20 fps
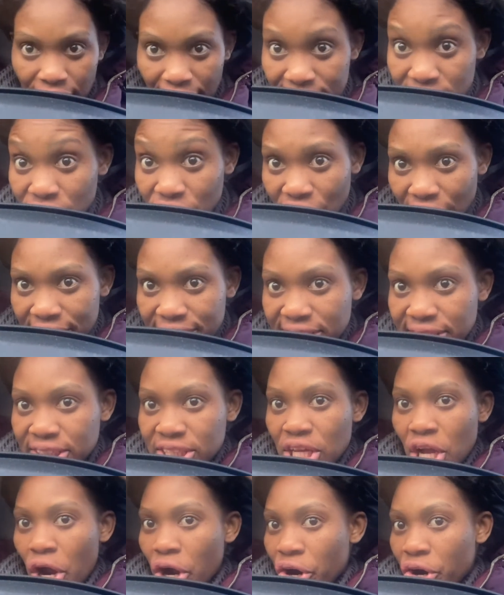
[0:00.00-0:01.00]
As you can
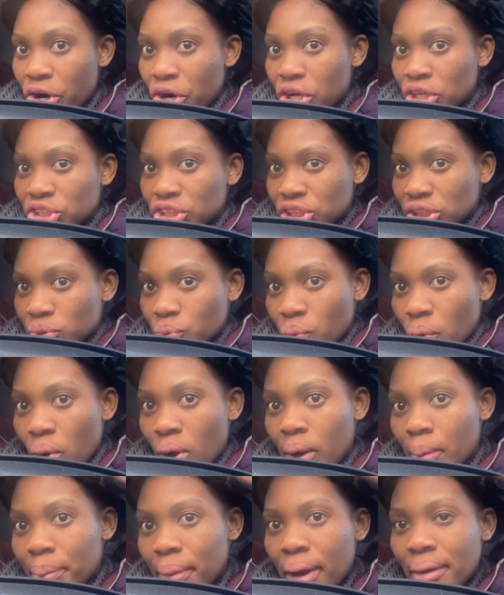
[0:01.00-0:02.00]
see, a girl just
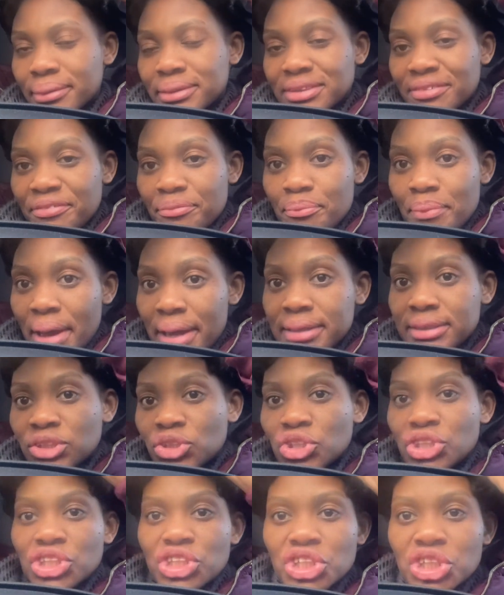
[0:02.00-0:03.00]
woke up out of bed,
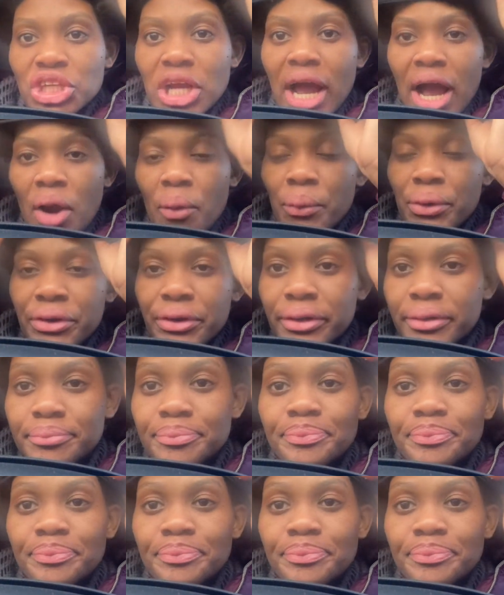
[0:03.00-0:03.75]
took a shower,